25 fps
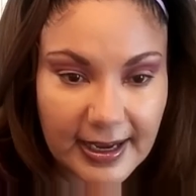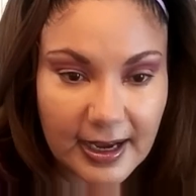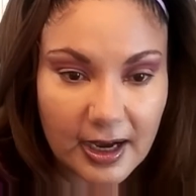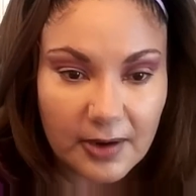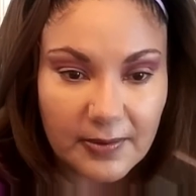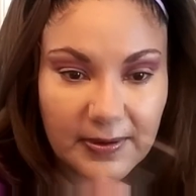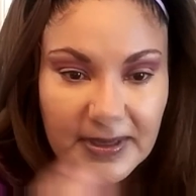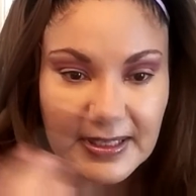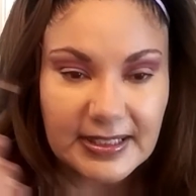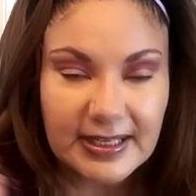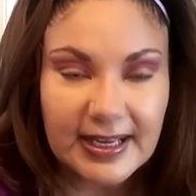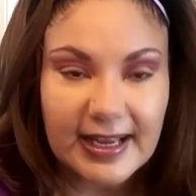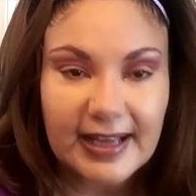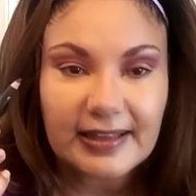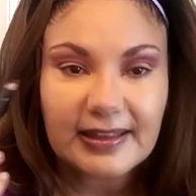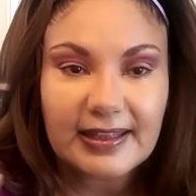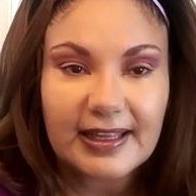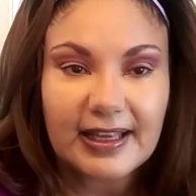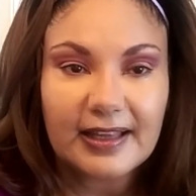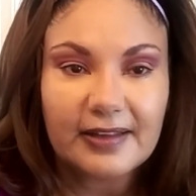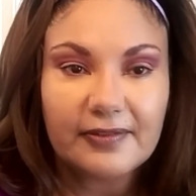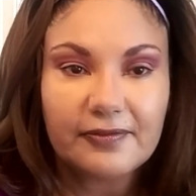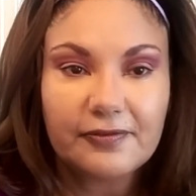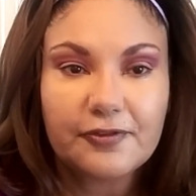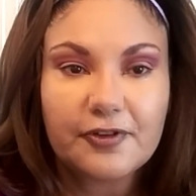always had
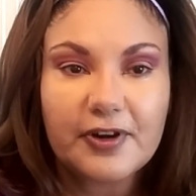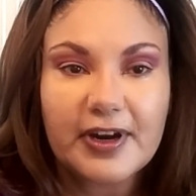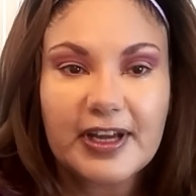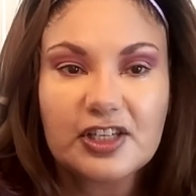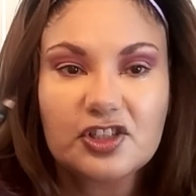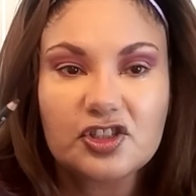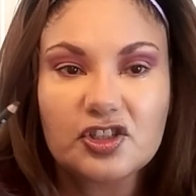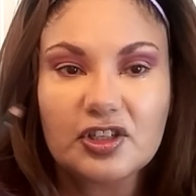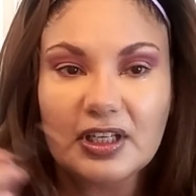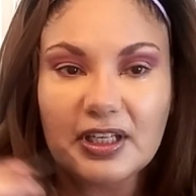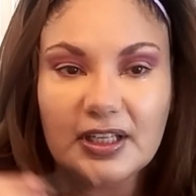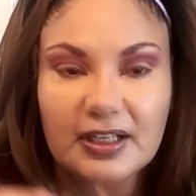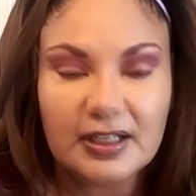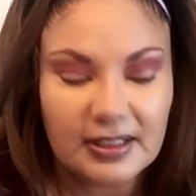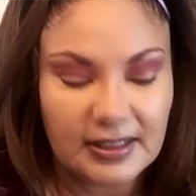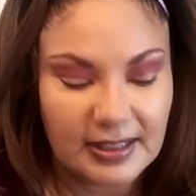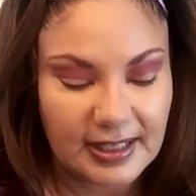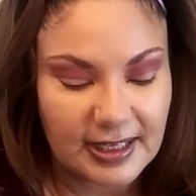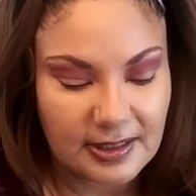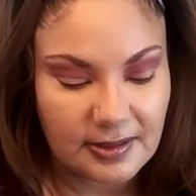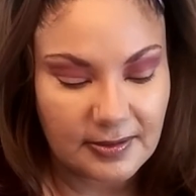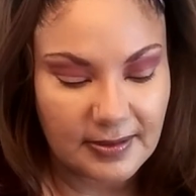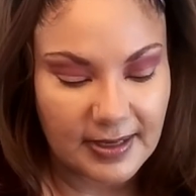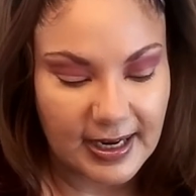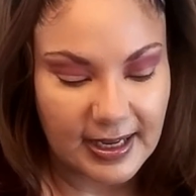that fresh look.
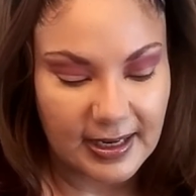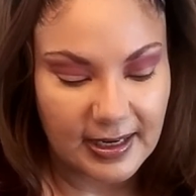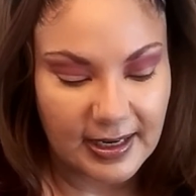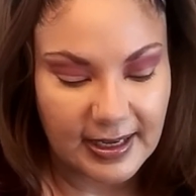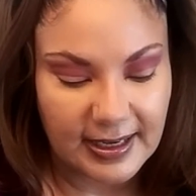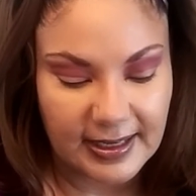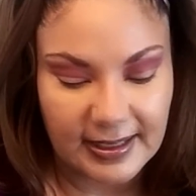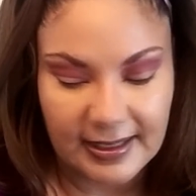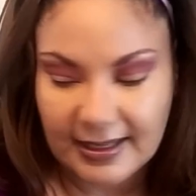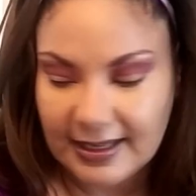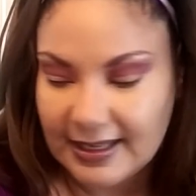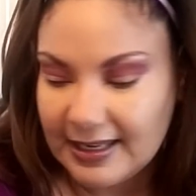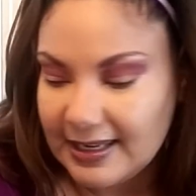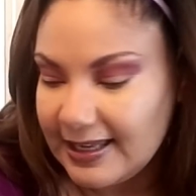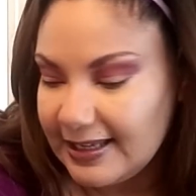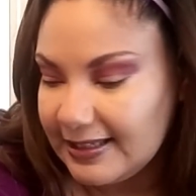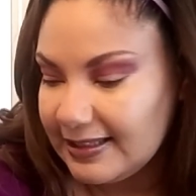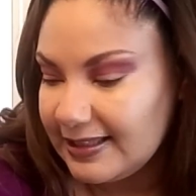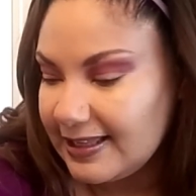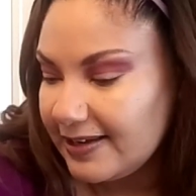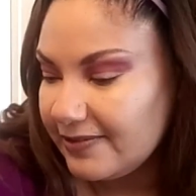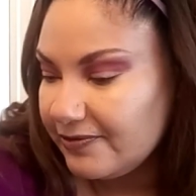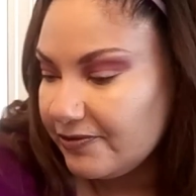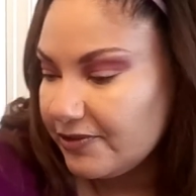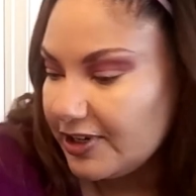That's what I like. I like
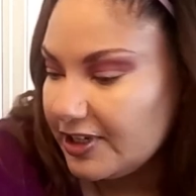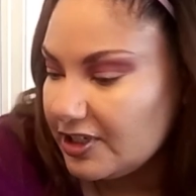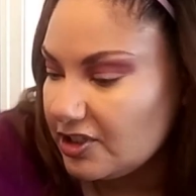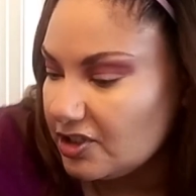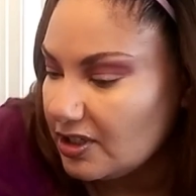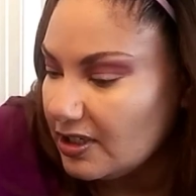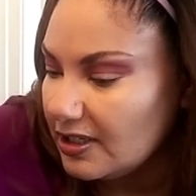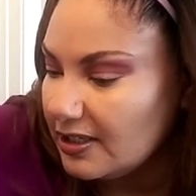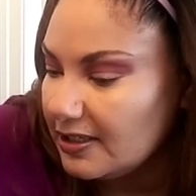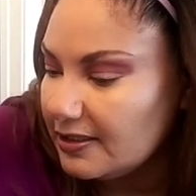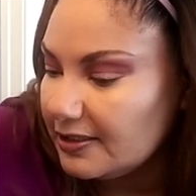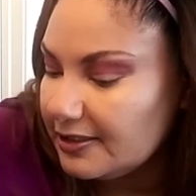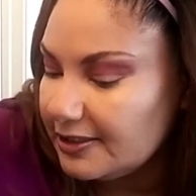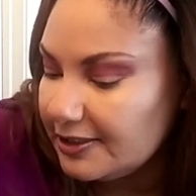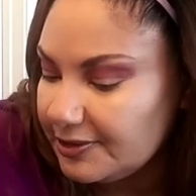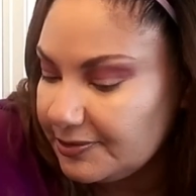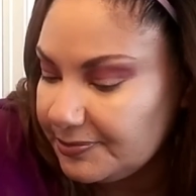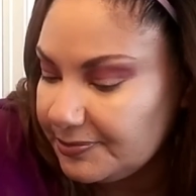that fresh look.